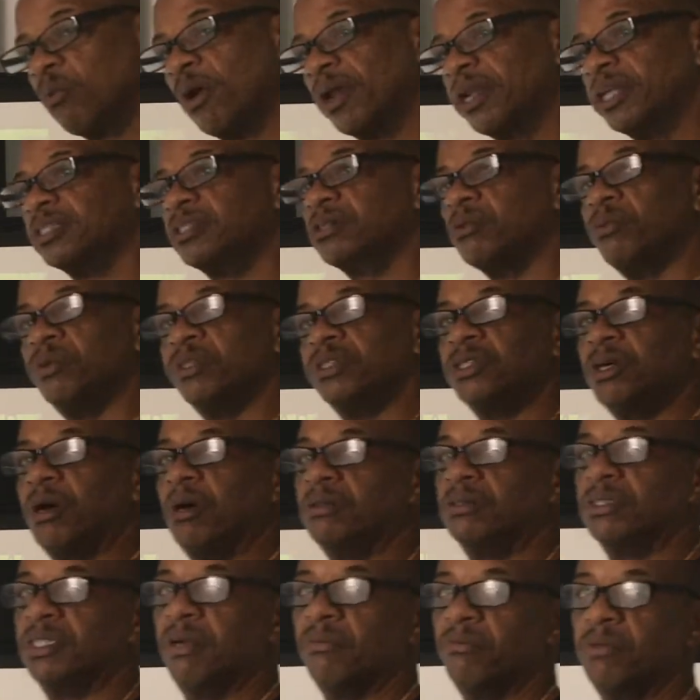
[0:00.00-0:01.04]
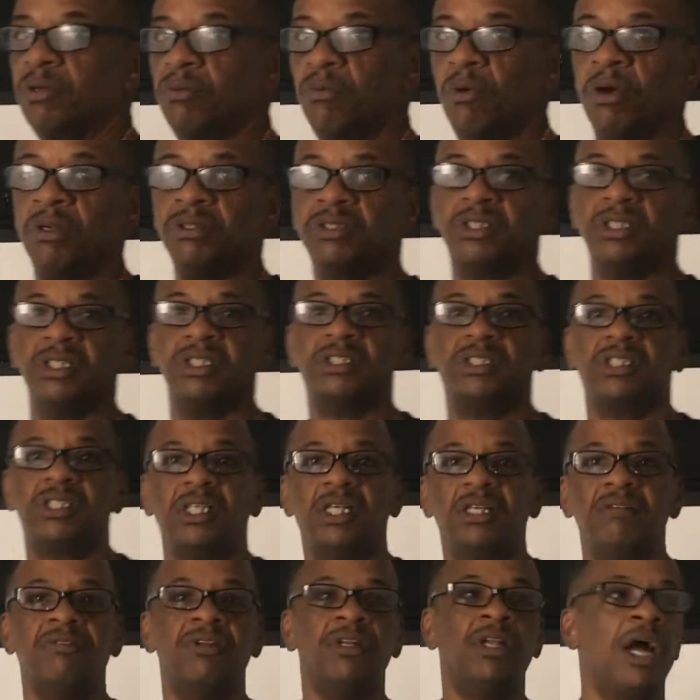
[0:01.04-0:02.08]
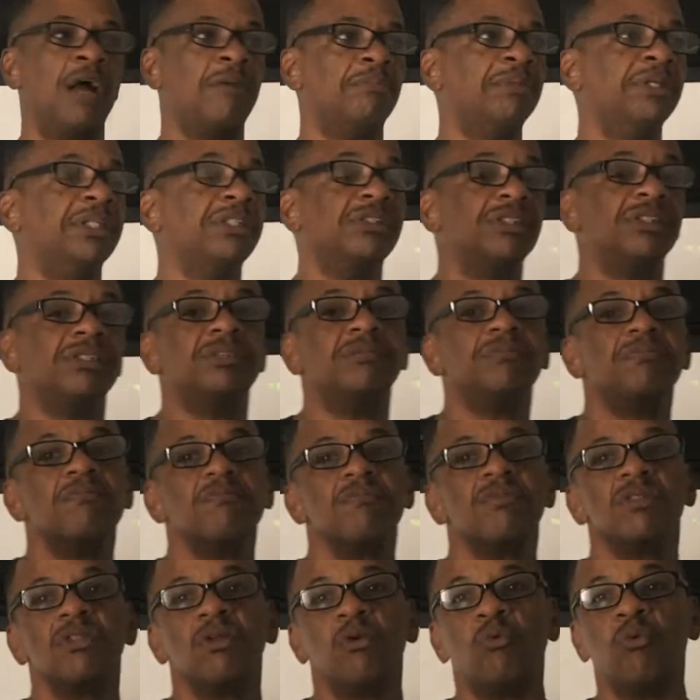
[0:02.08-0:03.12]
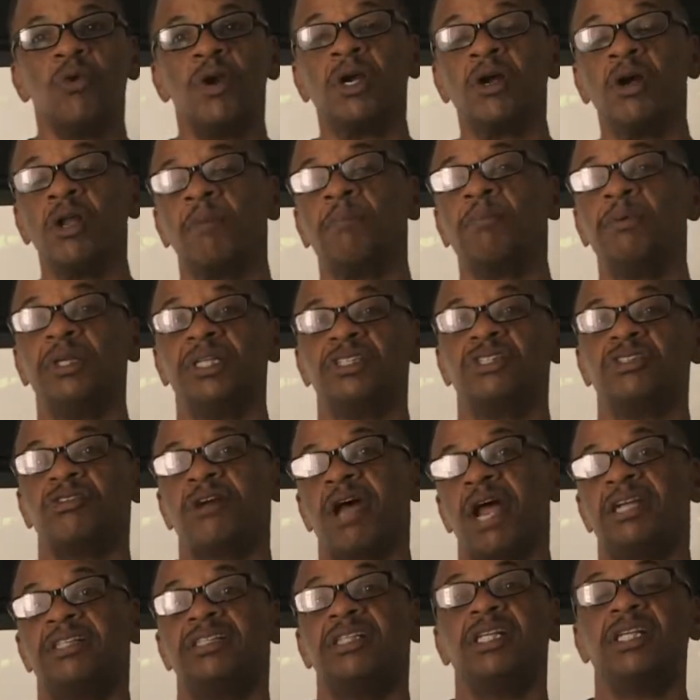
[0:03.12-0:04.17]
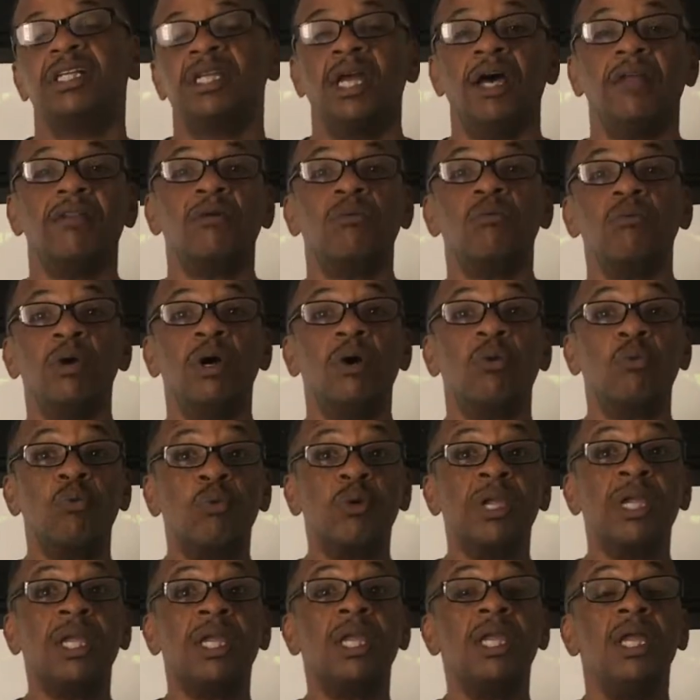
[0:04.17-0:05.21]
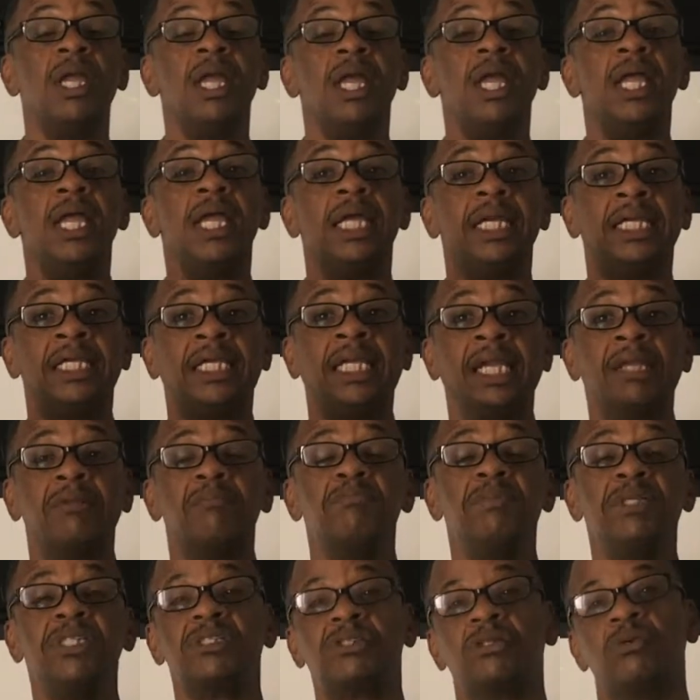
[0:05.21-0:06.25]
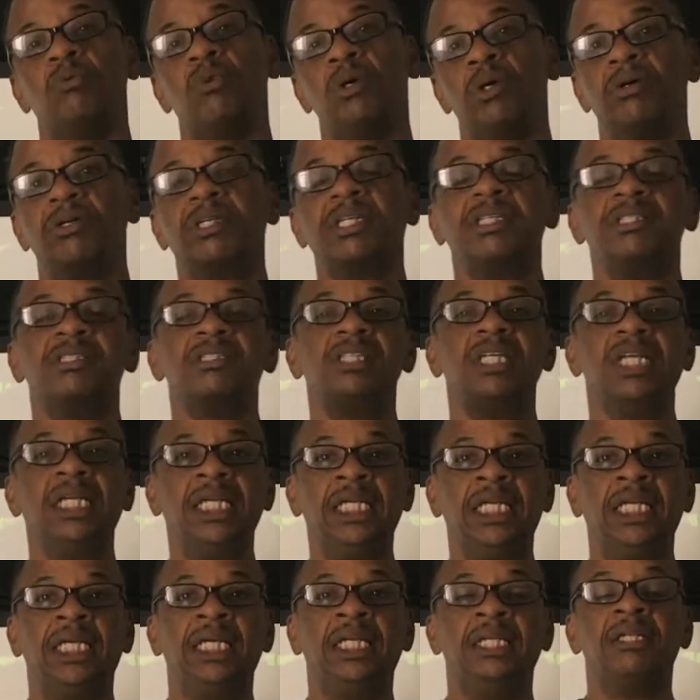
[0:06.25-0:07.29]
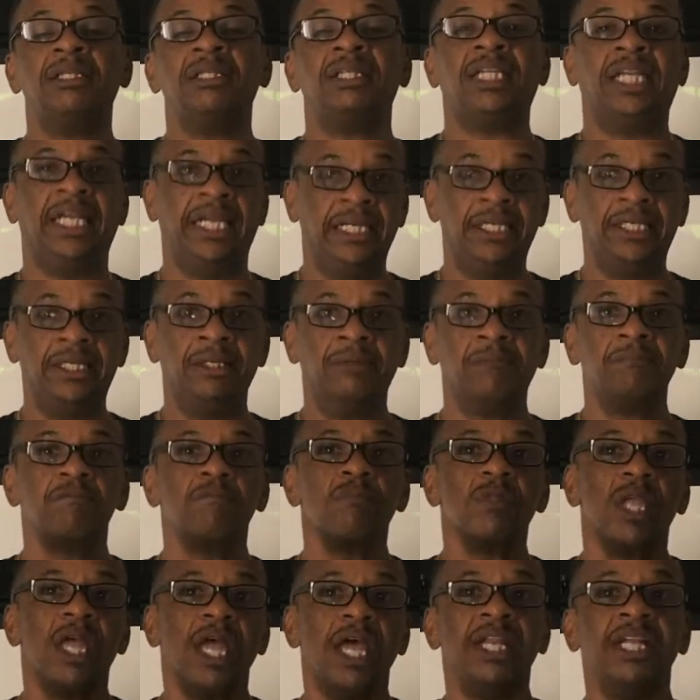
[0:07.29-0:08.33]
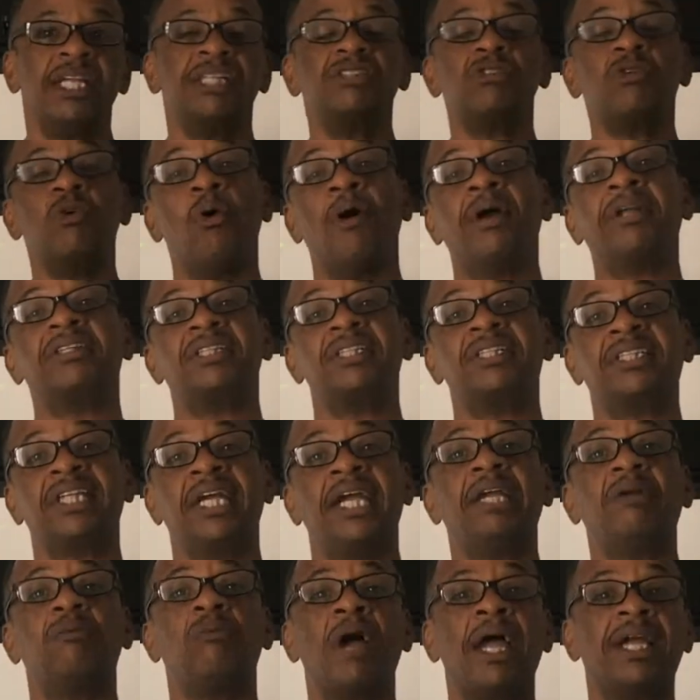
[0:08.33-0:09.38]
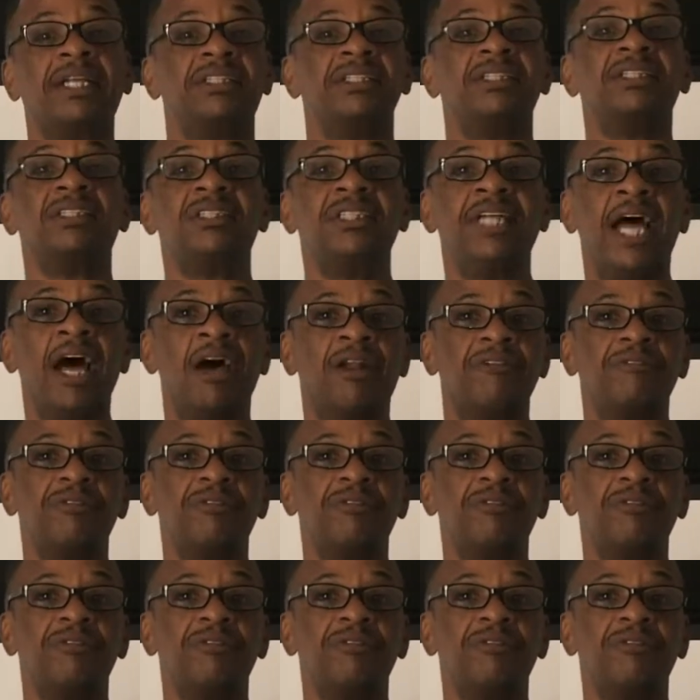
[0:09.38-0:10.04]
what is the results that we want to achieve in our business? We're going to put a strategy together where we get Mr. Wilkins in Kenya, and it's going to take, write this down